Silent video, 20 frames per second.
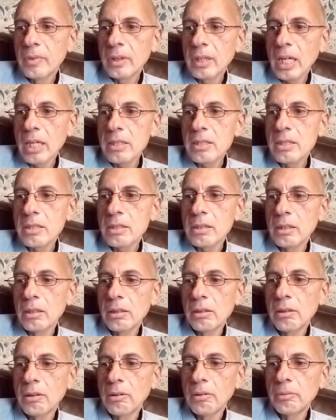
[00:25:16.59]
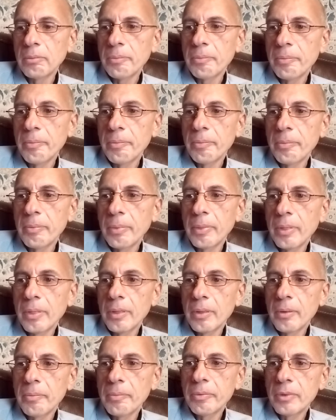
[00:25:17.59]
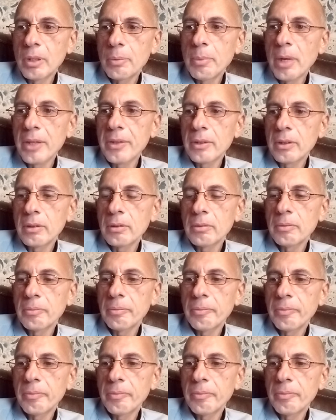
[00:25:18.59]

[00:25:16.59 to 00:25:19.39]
that's uh, the mother